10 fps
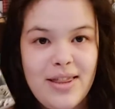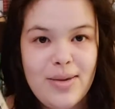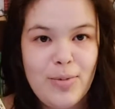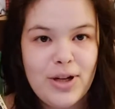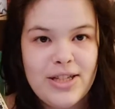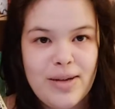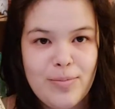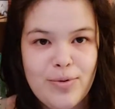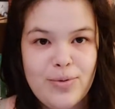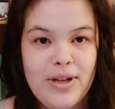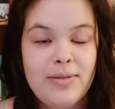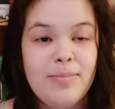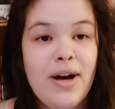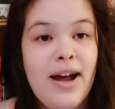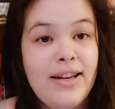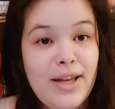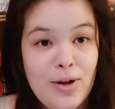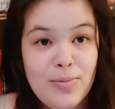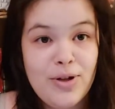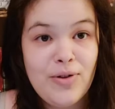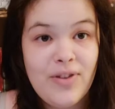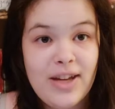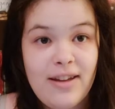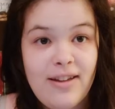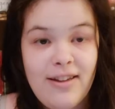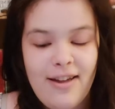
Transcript: The book is Uprooted by Naomi Novik.